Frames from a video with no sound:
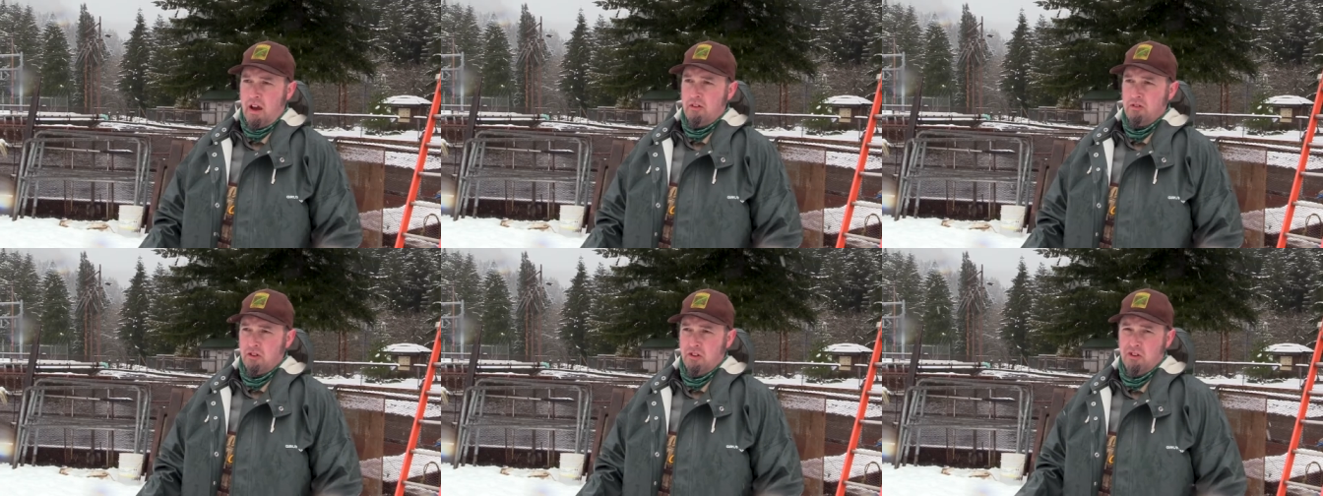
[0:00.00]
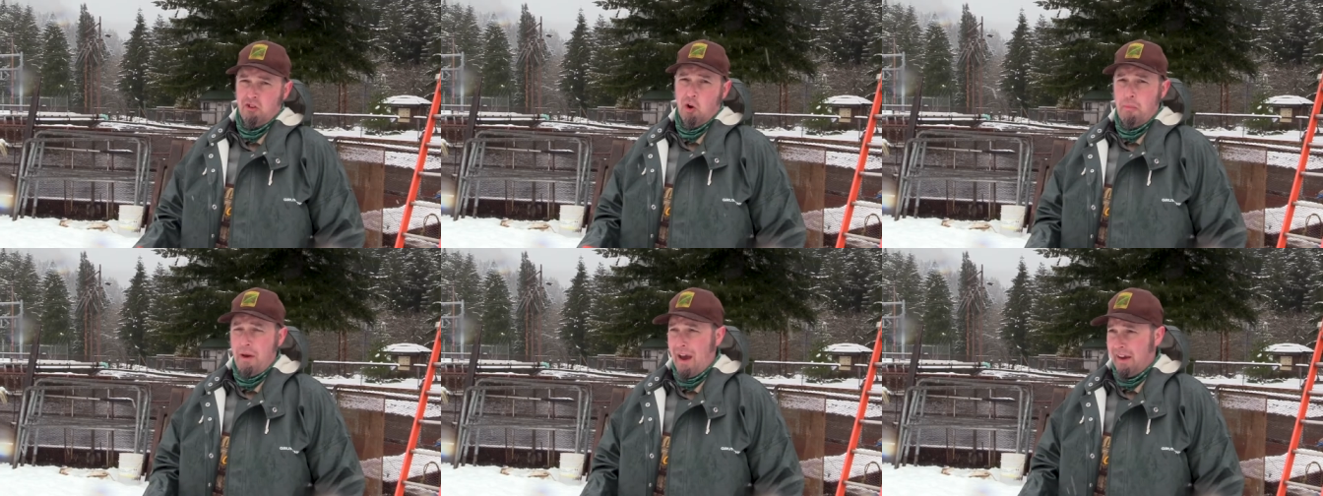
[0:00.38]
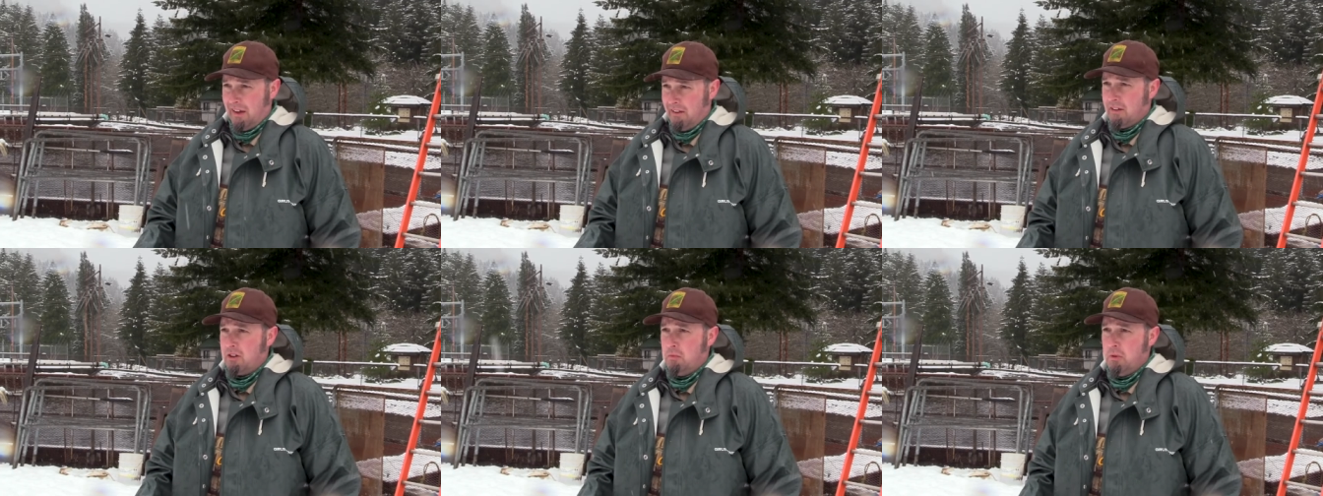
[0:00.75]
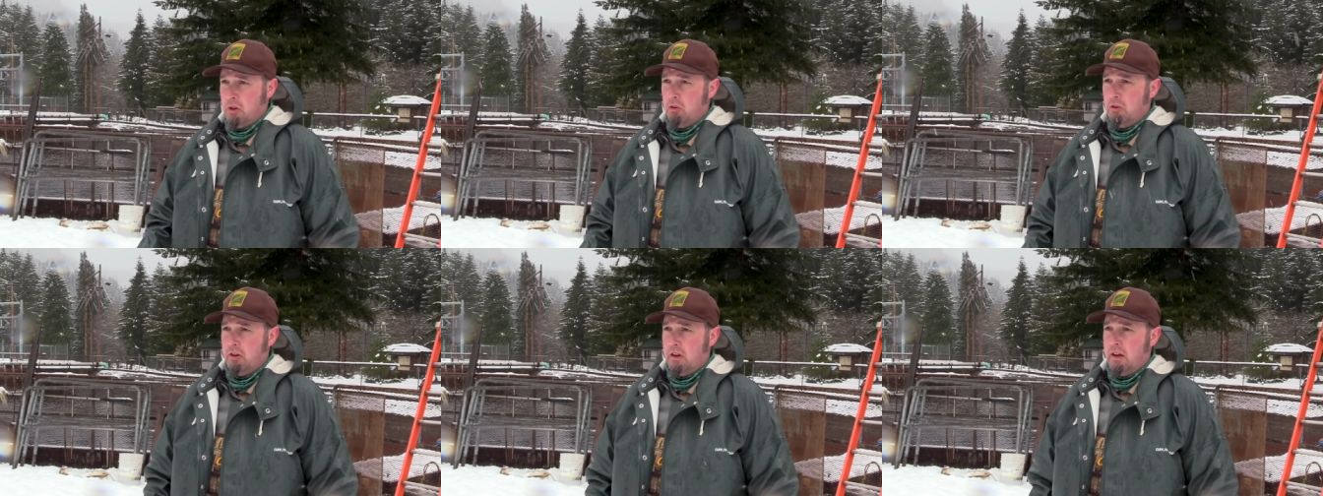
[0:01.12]
guys are going to go back in the
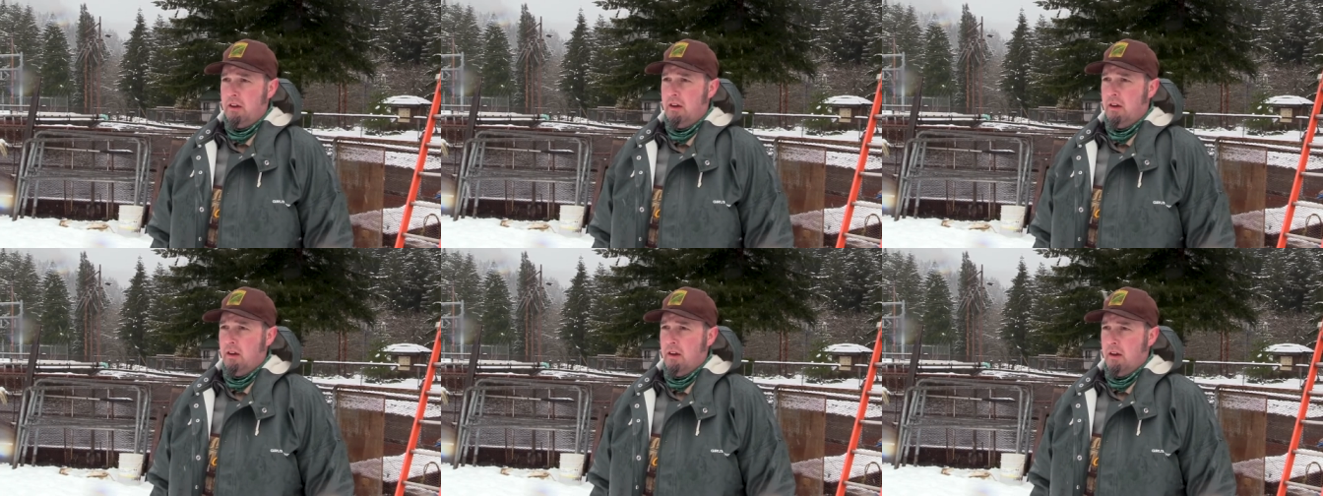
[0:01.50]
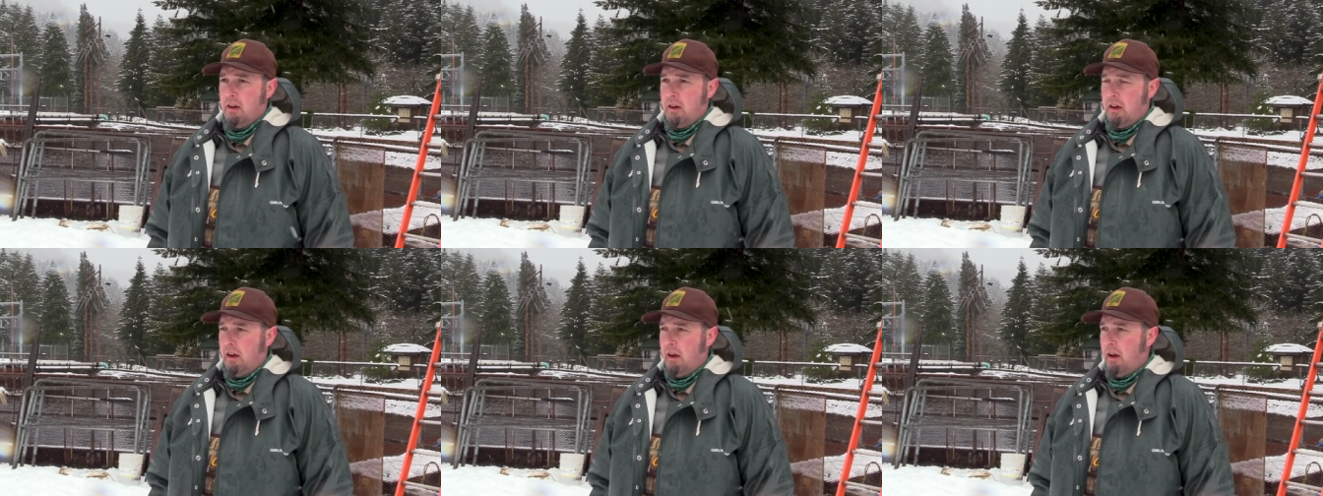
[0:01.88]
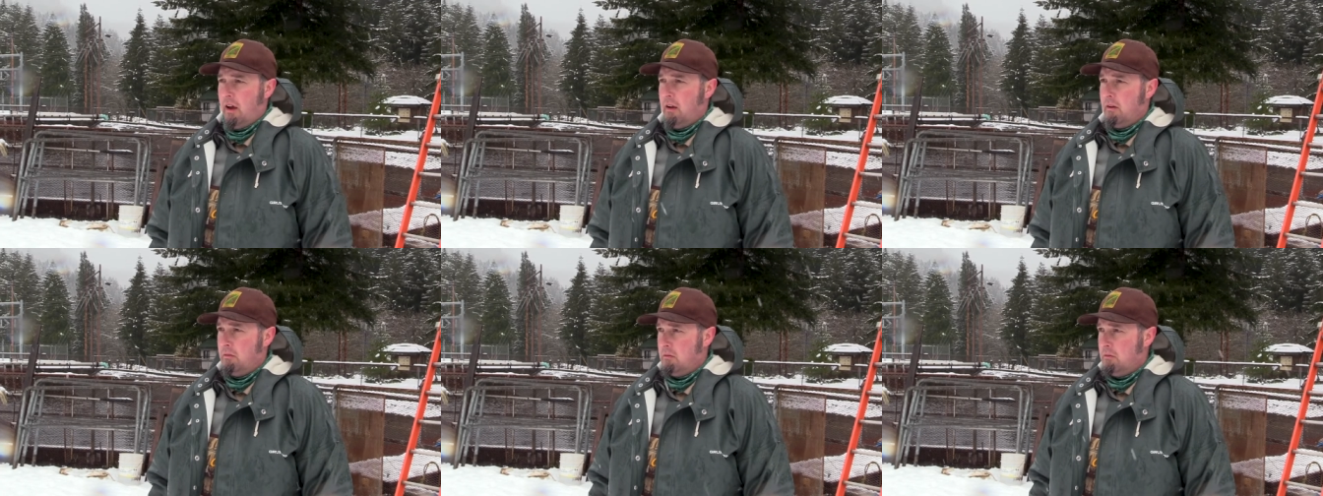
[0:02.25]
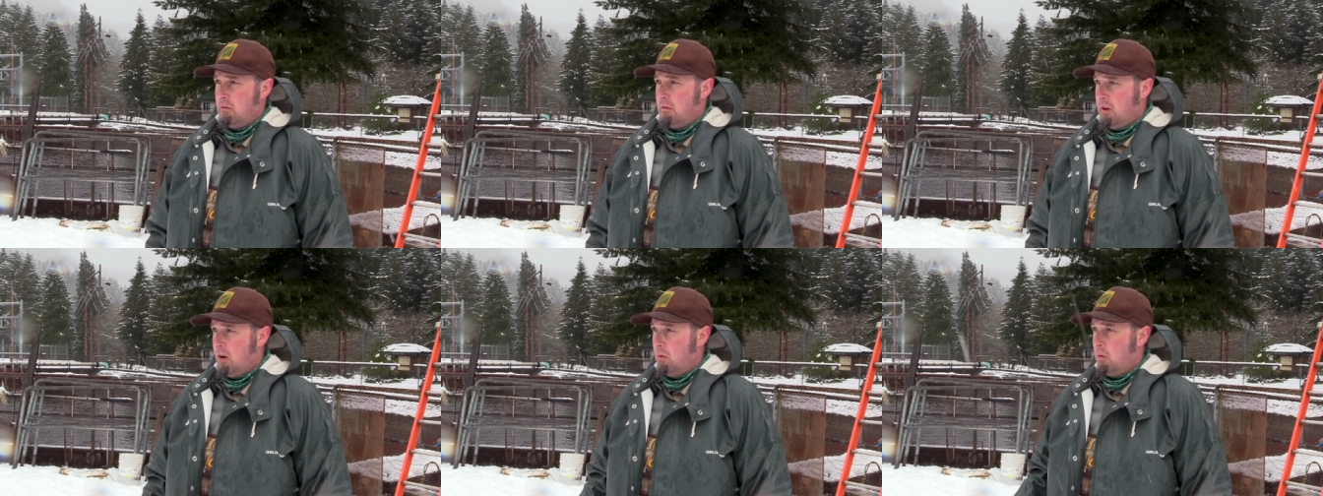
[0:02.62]
community, and
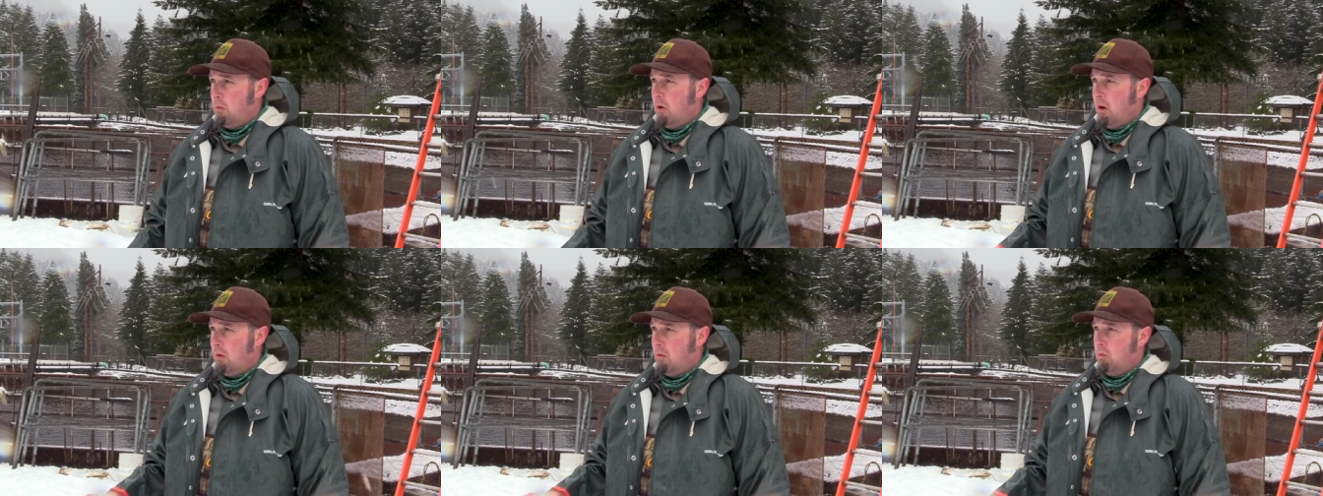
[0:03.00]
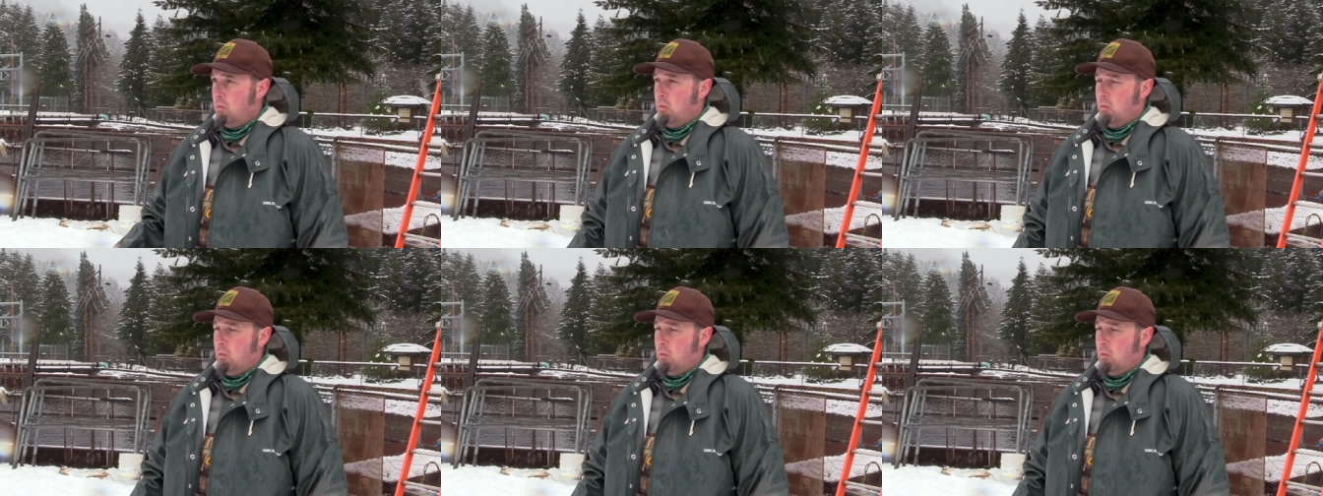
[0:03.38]
you know, we want